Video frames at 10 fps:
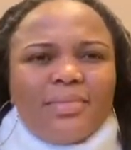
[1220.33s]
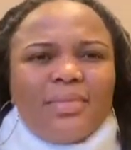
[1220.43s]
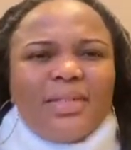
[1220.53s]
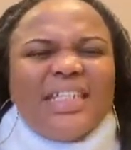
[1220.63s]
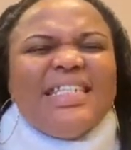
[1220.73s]

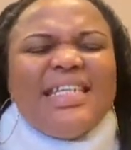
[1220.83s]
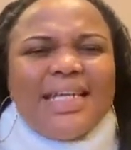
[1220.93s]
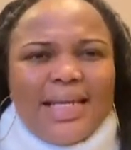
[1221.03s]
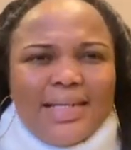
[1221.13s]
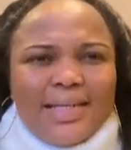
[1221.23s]

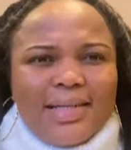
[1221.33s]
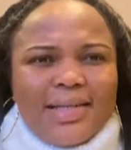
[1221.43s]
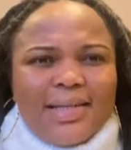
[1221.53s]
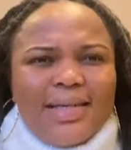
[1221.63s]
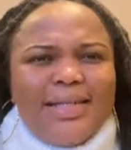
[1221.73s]
needed,
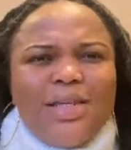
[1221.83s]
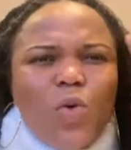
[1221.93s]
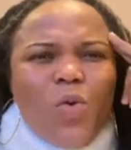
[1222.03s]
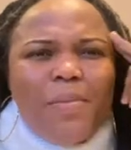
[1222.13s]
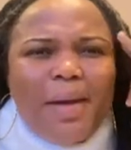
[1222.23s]
they will
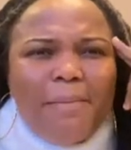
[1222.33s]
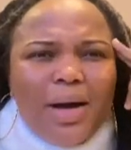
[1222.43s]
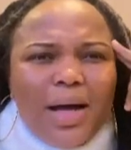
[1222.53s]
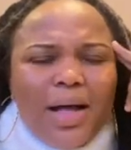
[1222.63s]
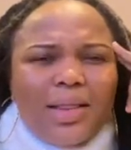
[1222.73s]

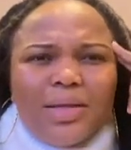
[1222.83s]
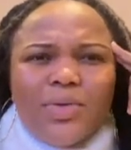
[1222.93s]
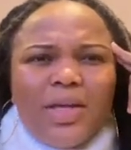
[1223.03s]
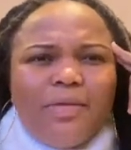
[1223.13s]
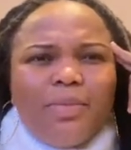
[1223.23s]
remember that don't
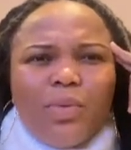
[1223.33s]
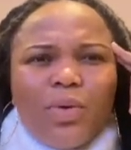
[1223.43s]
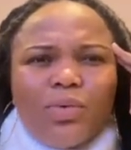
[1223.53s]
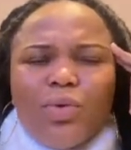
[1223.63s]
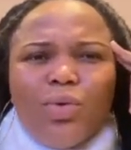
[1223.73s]
give him work.
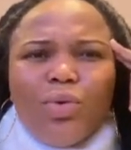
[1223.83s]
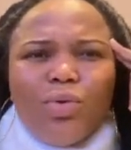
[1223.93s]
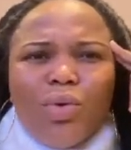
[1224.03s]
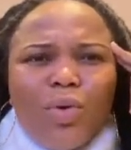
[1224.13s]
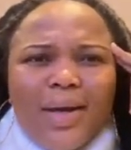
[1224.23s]
No,
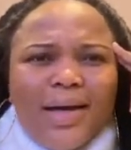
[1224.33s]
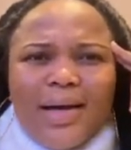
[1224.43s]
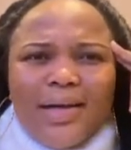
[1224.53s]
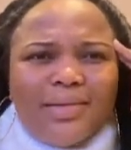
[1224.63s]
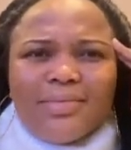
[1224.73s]
don't call her.
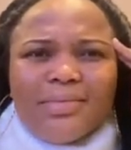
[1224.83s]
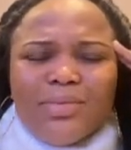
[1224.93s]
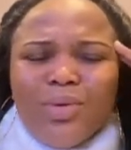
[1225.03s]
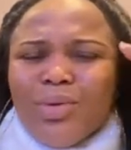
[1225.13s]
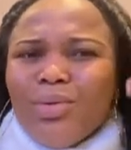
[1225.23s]

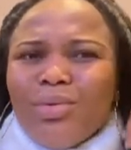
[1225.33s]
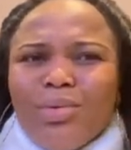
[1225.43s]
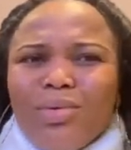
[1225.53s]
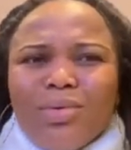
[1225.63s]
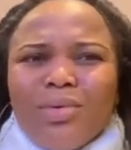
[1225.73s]

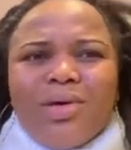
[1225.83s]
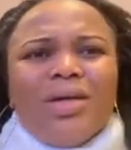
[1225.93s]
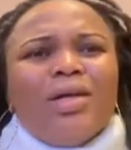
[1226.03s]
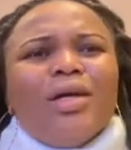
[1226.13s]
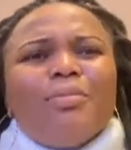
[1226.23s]
No.
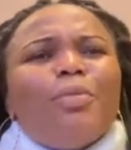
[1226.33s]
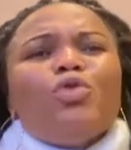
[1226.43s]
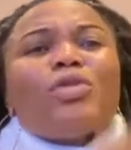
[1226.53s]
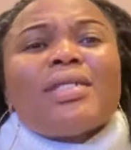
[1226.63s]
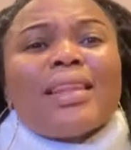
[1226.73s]
People
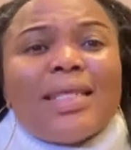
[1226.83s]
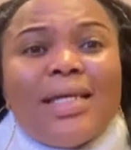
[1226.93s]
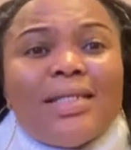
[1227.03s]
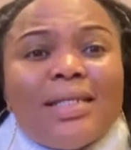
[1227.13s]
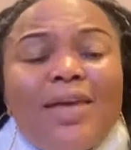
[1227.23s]
just say
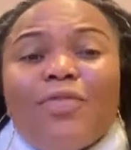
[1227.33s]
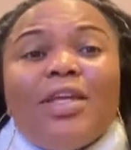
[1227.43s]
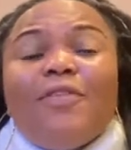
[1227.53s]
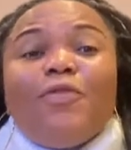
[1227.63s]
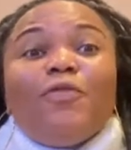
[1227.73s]
things, even
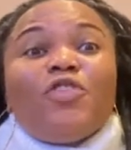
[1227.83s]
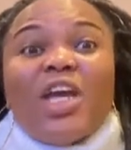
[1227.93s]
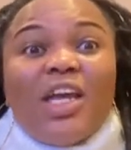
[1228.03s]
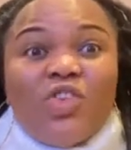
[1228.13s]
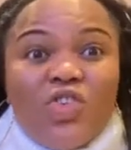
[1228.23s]
if you've
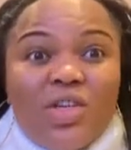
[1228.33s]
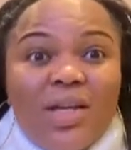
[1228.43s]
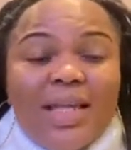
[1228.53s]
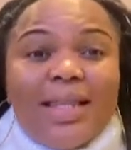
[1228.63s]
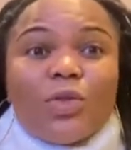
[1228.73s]
changed.
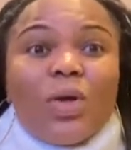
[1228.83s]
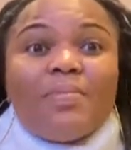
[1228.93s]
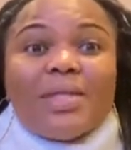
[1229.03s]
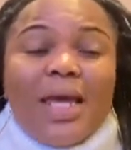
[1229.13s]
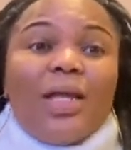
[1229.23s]
That's what I'm
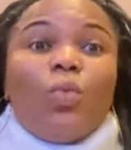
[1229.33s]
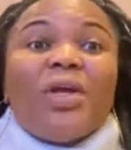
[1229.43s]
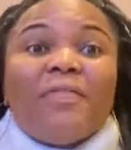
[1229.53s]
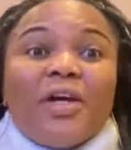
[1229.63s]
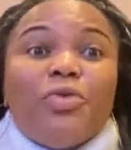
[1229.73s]
saying.
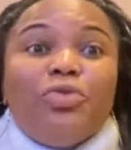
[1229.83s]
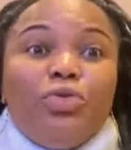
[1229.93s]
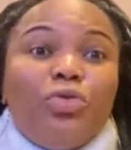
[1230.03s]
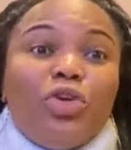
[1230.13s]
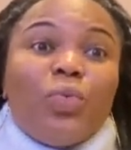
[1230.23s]
Whatever you do,
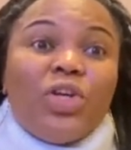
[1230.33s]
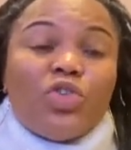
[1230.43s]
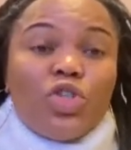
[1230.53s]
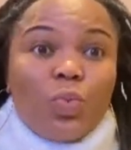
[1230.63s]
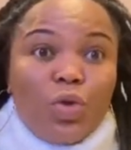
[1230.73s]
your
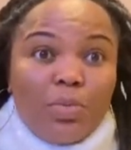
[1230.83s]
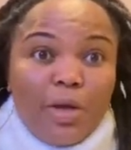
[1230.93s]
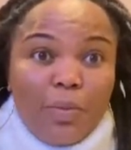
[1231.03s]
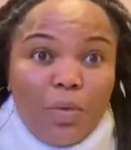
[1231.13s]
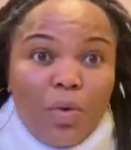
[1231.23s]
relationship with
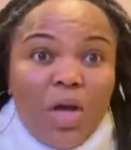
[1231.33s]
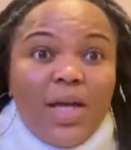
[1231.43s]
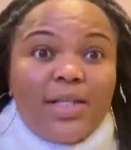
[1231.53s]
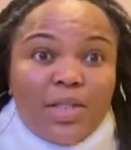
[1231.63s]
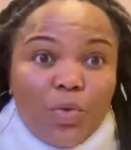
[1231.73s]
people,
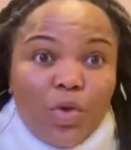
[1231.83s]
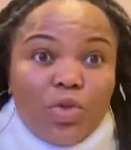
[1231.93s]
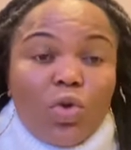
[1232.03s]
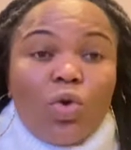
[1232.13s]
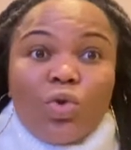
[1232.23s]
serious
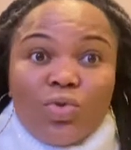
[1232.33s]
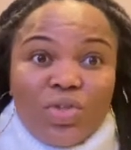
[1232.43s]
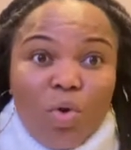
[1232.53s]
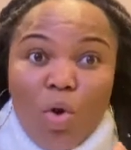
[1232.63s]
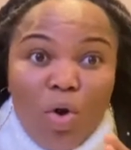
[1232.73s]

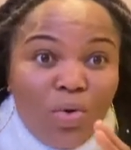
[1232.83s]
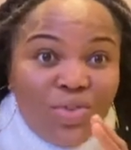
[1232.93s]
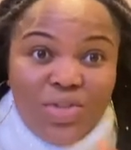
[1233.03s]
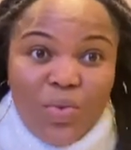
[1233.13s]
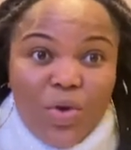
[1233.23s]
or
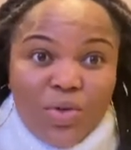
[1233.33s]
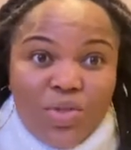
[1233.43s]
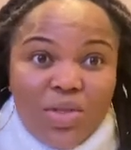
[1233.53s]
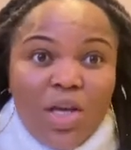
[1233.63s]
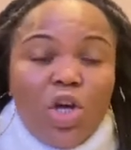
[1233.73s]
unserious,
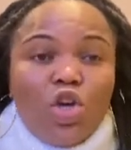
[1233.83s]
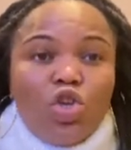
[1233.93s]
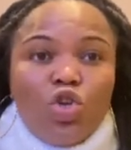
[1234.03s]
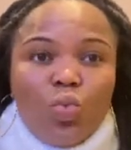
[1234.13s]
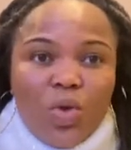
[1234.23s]

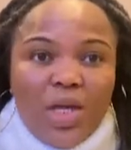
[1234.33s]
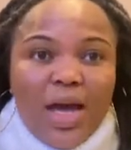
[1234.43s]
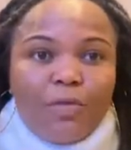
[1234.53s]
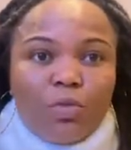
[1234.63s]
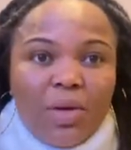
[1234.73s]
you really have
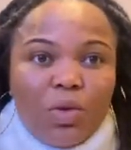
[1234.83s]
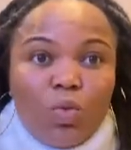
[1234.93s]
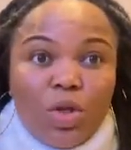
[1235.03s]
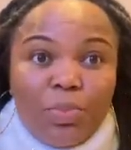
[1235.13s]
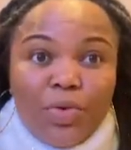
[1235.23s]
to make a good
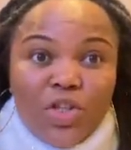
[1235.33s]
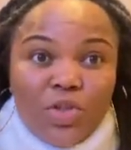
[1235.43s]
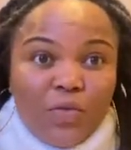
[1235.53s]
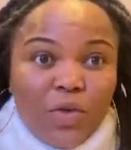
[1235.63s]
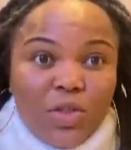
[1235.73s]
impression
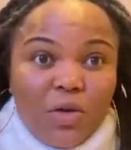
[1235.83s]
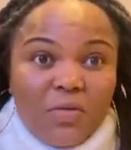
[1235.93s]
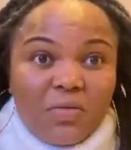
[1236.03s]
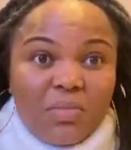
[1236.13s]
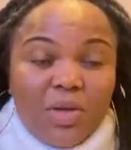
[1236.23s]
of yourself,
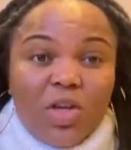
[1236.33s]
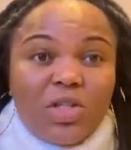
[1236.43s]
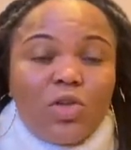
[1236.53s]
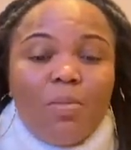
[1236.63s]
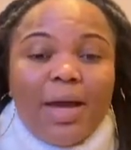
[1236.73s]
because
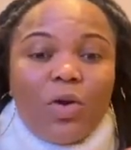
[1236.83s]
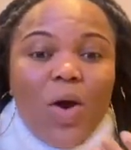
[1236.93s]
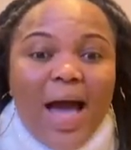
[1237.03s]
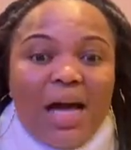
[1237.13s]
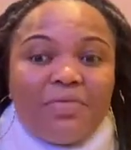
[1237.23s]
you might not
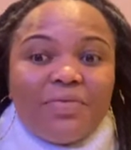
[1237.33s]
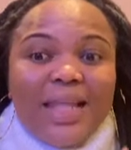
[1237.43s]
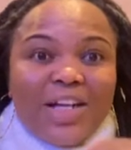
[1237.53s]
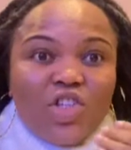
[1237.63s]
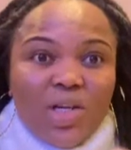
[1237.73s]
have that
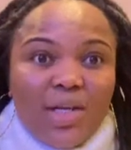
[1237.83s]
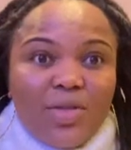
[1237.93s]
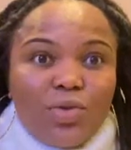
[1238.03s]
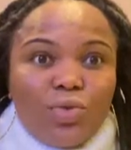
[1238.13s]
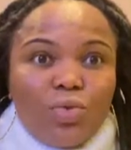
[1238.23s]

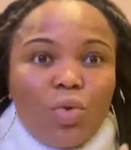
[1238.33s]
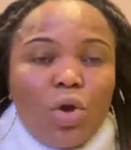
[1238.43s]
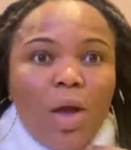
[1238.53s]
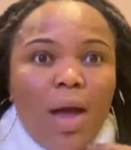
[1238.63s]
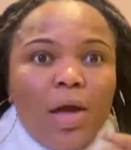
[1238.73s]
chance to,
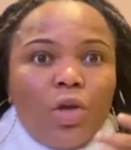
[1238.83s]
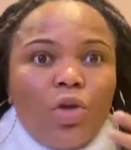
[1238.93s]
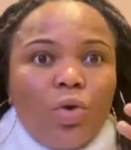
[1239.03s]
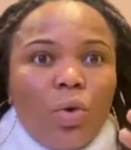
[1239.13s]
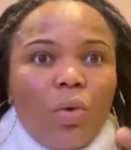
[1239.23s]

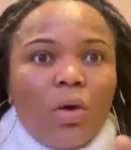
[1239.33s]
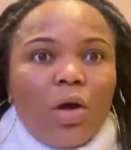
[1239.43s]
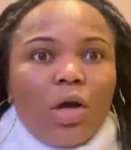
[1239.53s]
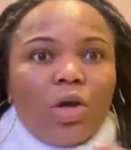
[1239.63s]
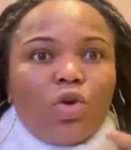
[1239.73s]

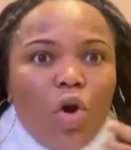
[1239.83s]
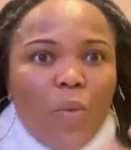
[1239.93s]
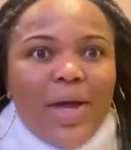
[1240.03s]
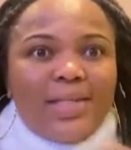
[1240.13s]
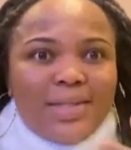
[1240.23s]

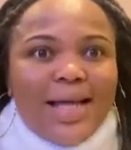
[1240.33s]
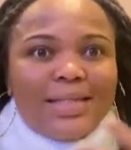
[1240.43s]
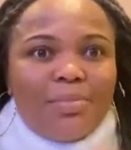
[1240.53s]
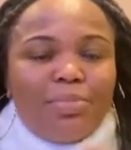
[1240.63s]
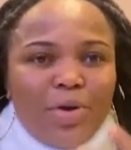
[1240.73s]
correct that
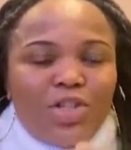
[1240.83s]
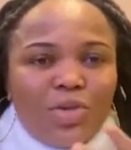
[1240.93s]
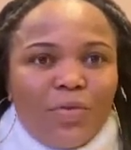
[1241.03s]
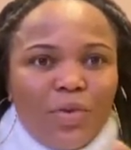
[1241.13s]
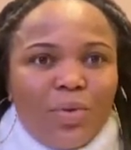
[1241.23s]
impression
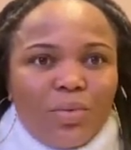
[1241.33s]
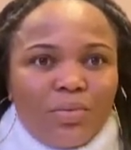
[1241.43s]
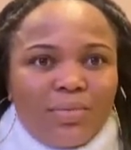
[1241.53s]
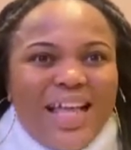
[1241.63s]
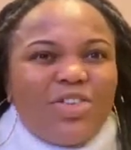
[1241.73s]
of you,
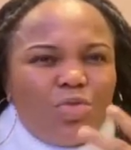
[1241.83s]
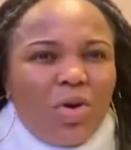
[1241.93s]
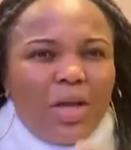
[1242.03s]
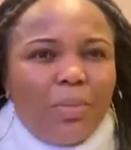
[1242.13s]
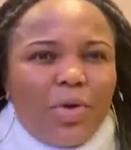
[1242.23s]
that wrong
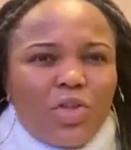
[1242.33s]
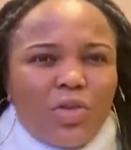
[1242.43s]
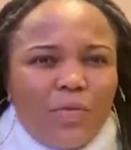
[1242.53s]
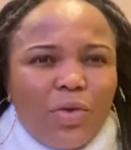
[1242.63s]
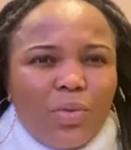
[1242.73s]
impression of
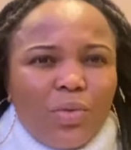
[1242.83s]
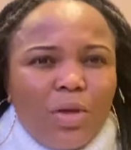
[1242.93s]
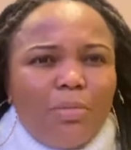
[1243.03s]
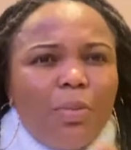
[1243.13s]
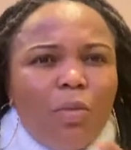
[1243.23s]
you.
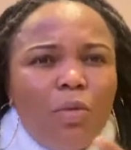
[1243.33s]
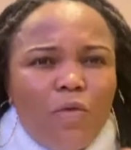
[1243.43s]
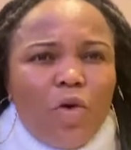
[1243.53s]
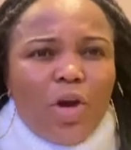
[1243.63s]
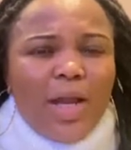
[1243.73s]
People move
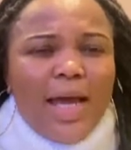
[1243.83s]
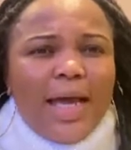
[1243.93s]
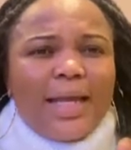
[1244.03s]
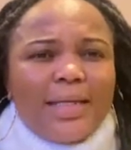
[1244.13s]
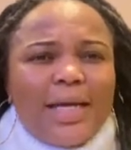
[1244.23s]
on, and
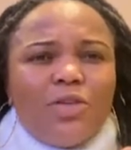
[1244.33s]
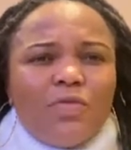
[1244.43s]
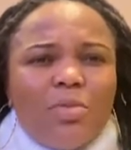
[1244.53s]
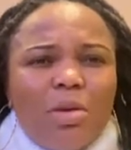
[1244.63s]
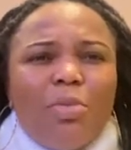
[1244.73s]
at the end of the
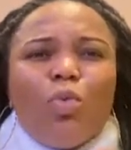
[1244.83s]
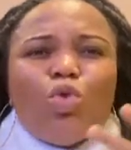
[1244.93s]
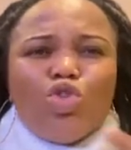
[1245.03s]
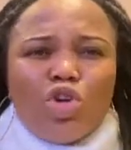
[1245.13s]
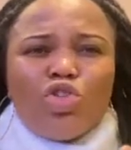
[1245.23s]
day, people will
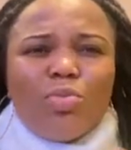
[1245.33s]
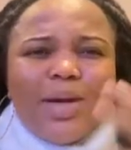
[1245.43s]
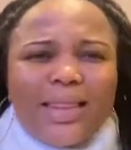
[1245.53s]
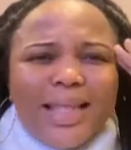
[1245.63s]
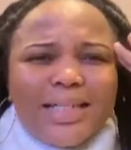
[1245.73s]
judge you by
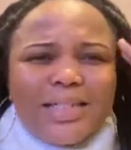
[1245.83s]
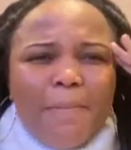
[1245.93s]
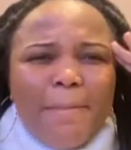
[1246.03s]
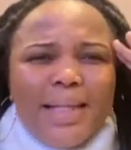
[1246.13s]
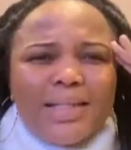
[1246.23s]
that
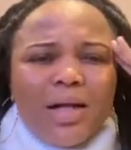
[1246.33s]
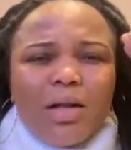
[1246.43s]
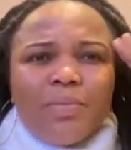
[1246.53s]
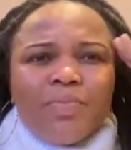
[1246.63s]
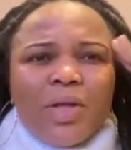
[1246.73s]
mental
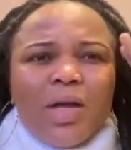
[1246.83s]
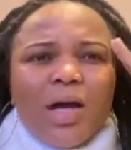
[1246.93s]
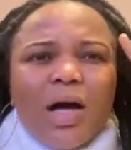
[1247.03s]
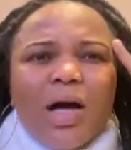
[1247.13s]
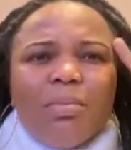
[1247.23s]

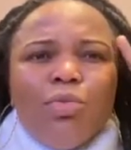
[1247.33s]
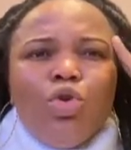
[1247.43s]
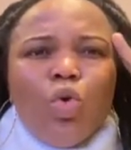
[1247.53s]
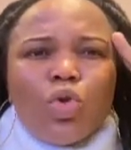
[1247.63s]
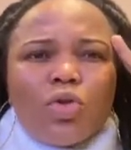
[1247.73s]

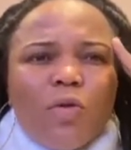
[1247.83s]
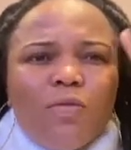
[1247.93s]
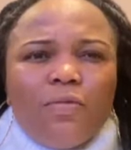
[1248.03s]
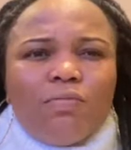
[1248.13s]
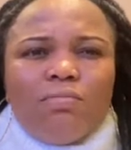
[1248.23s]
note of
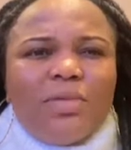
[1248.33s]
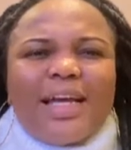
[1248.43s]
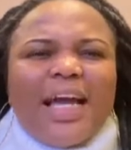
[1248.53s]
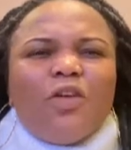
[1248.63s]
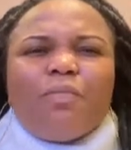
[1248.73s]
the
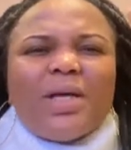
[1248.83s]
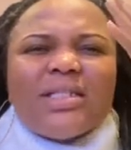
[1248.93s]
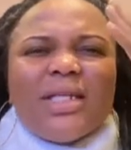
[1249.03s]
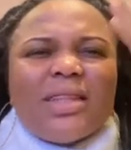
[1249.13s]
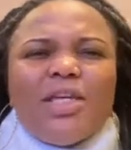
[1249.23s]
kind of person they
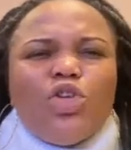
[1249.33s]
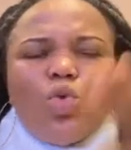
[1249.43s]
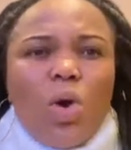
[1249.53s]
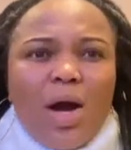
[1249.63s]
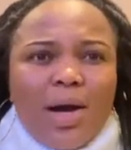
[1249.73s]
think you
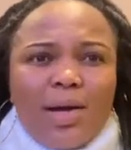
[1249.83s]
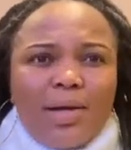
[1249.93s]
are.